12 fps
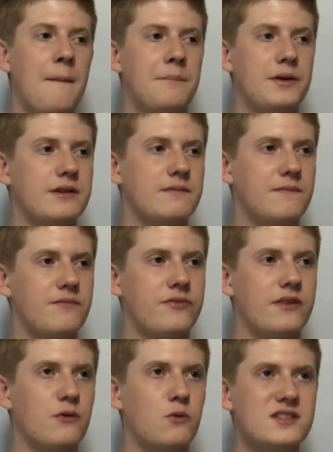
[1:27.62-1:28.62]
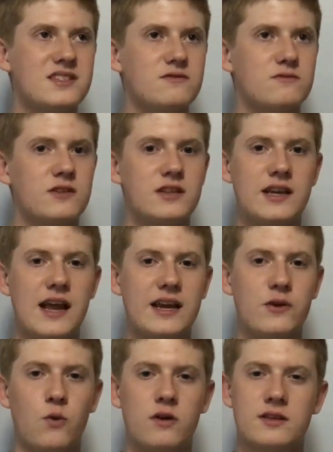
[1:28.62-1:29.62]
but there wasn't really
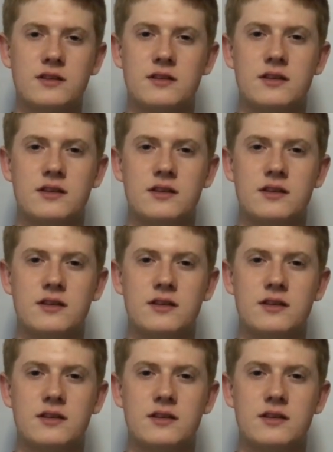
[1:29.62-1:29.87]
anyone